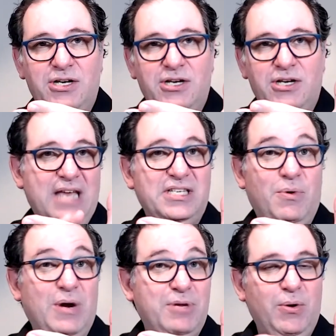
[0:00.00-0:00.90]
She can't
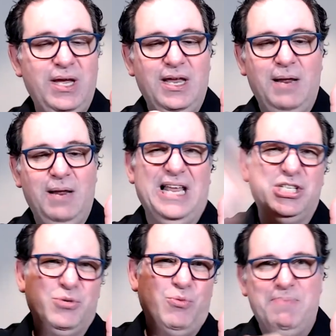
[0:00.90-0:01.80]
see what I'm doing. And I'm
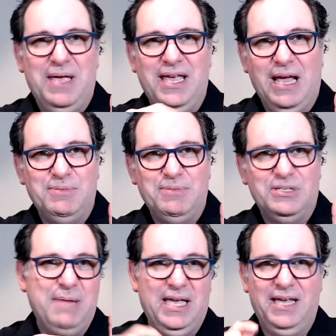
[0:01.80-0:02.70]
like swiping and
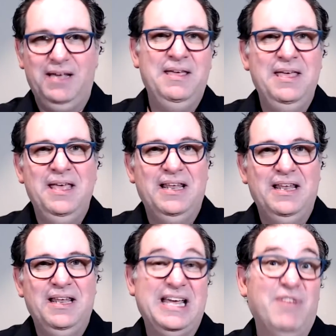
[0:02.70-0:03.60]
typing,
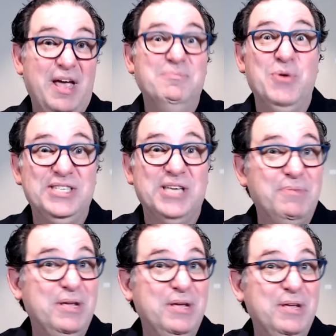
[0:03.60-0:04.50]
like as if I'm doing
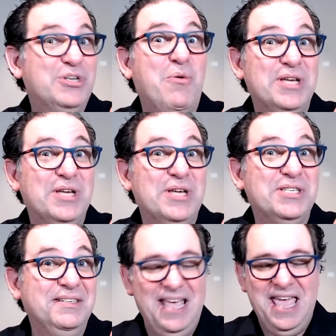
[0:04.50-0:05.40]
something, which I wasn't.